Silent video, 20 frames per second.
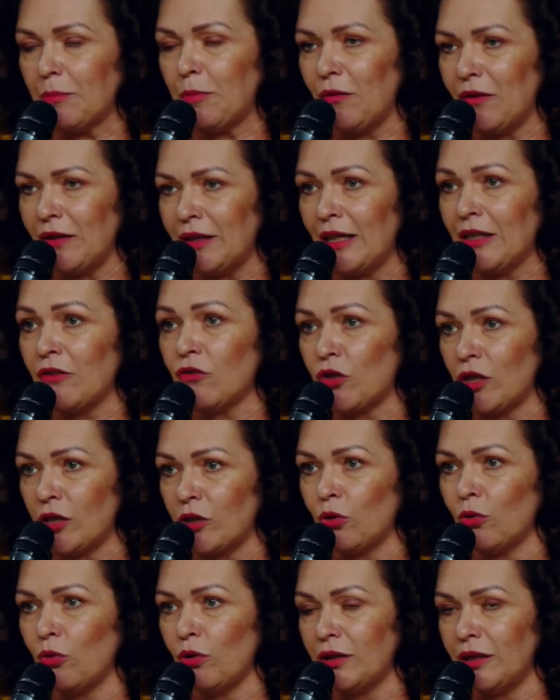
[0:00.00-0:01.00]
the railway
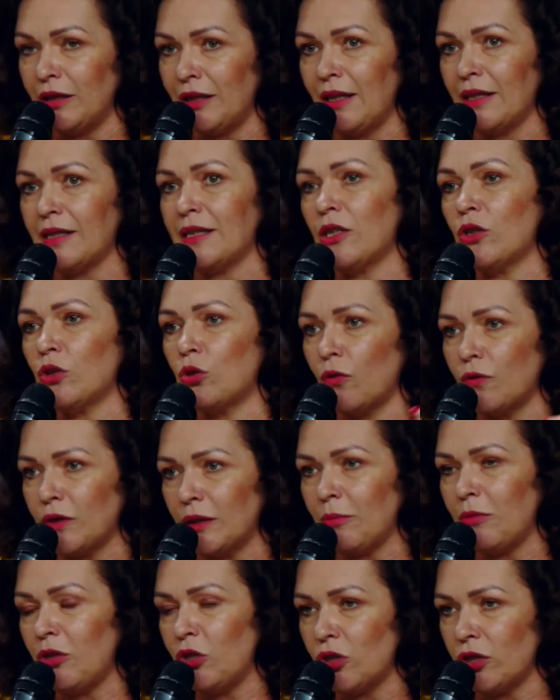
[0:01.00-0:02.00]
station in
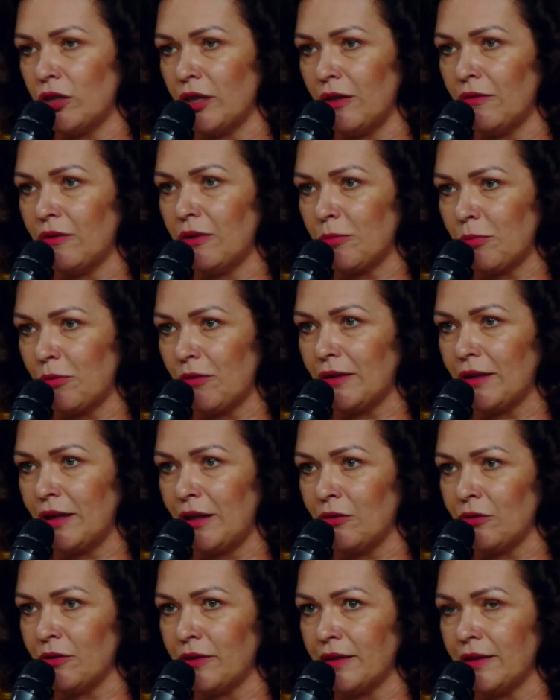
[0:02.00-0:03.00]
volunteer uh,
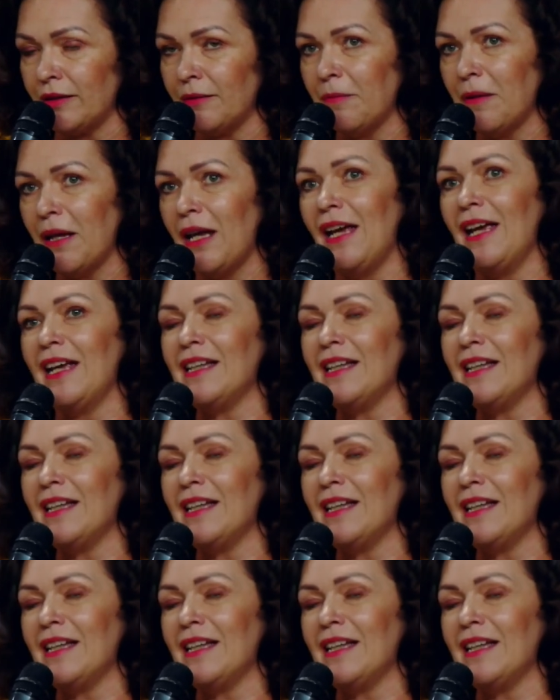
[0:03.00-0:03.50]
activity.